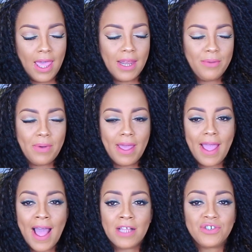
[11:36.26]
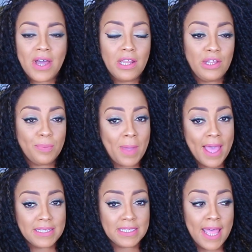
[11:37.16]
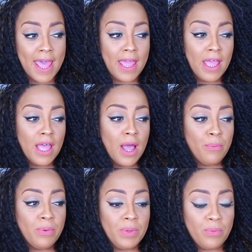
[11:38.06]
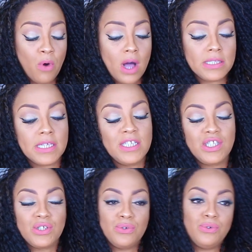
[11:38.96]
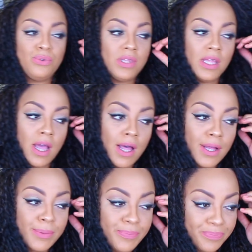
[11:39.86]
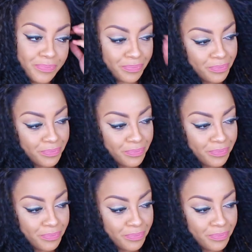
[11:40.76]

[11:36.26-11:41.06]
Anyway, I tried to look past that. When we walked into the um,